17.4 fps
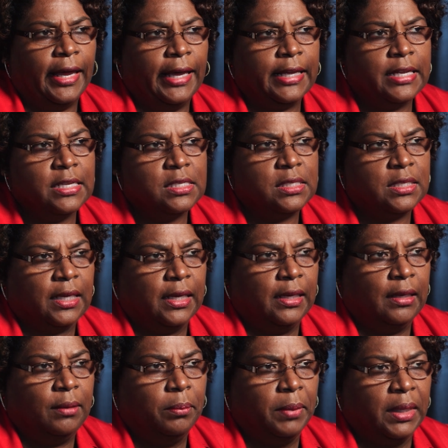I can
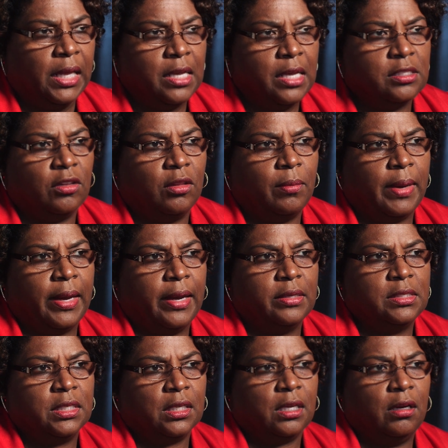say, because of the
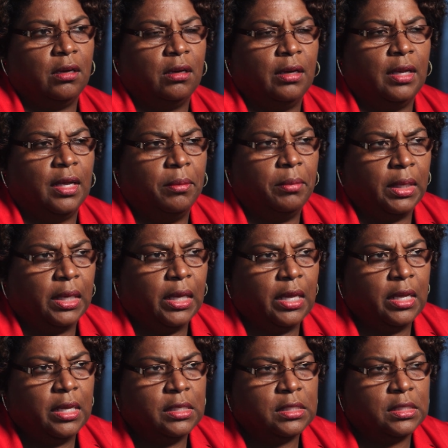massacre and
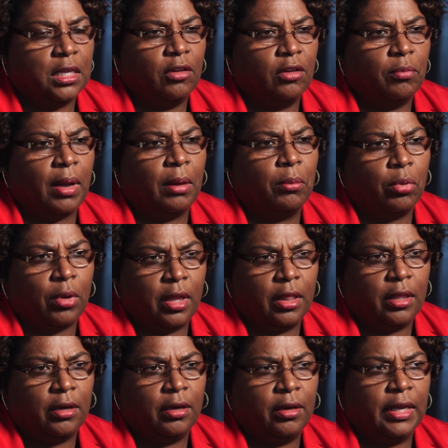because of my
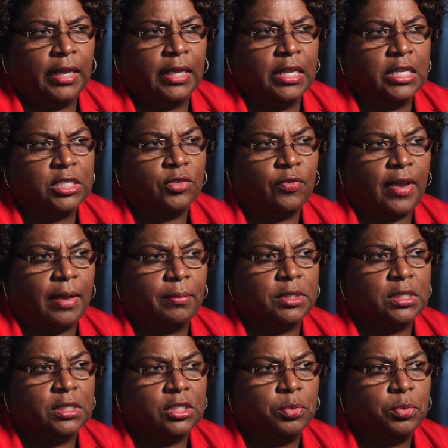brother and his
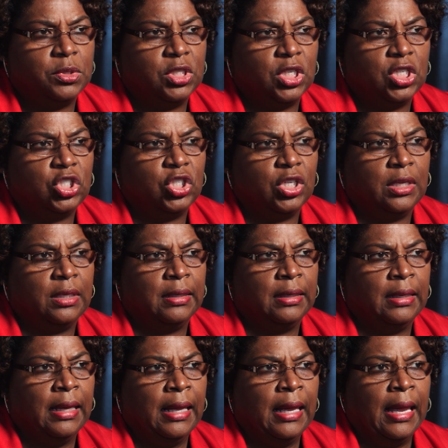family's
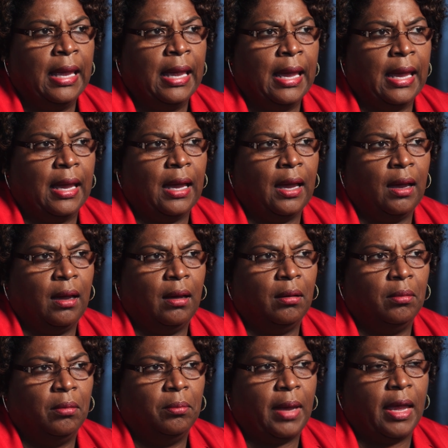disposition,
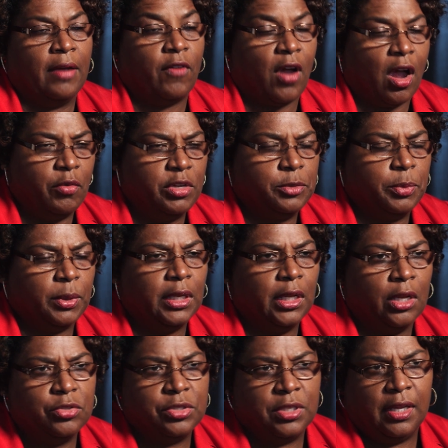I've always been
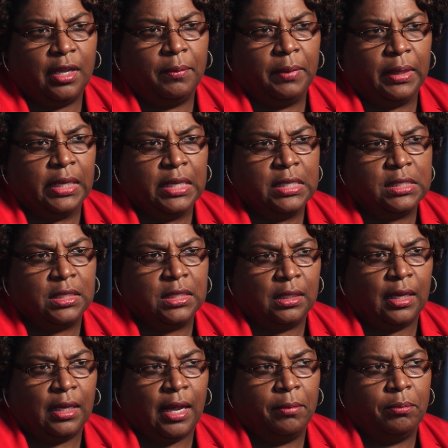close to him because
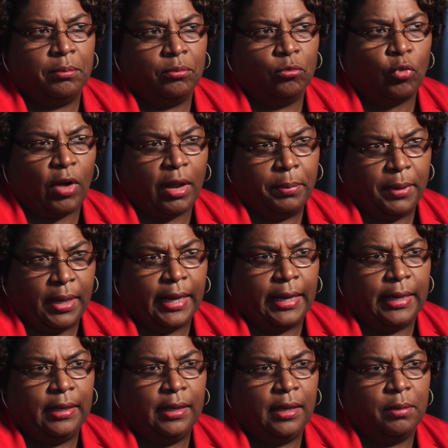I'm right
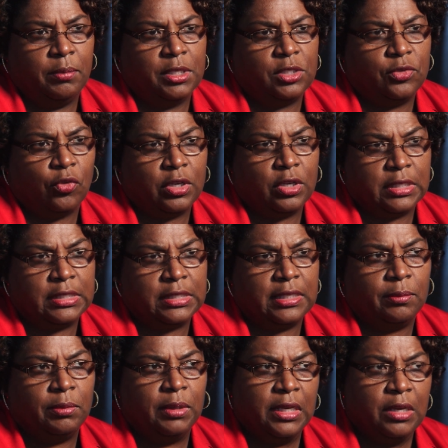behind him as far as a
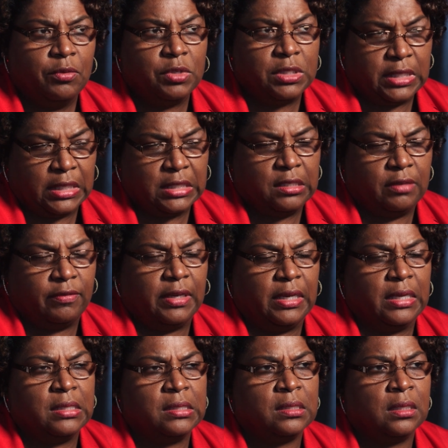sibling. It was six of
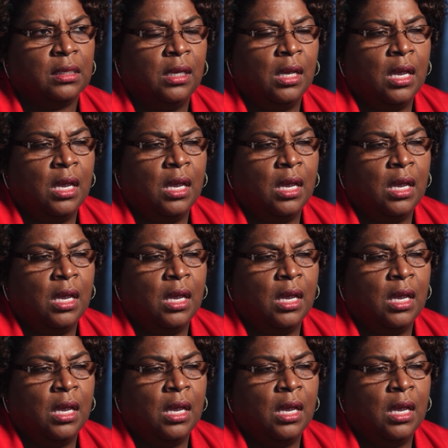us.